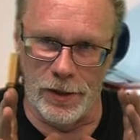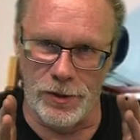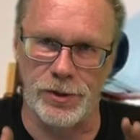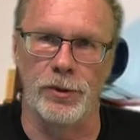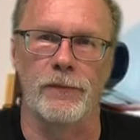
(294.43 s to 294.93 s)

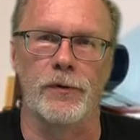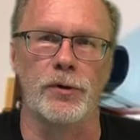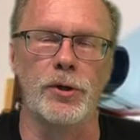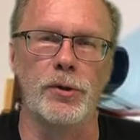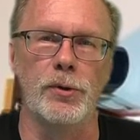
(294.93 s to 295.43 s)
So if
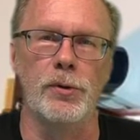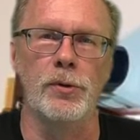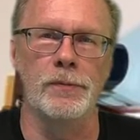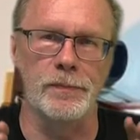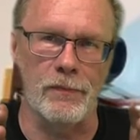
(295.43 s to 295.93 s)
you're
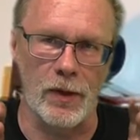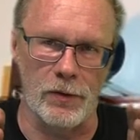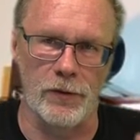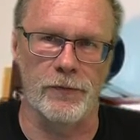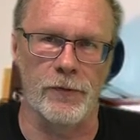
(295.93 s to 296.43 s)
new,
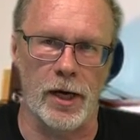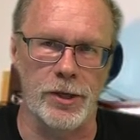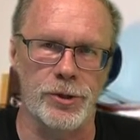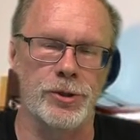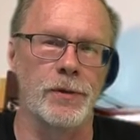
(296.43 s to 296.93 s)
you're
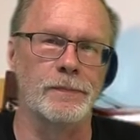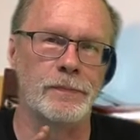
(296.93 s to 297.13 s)
fresh,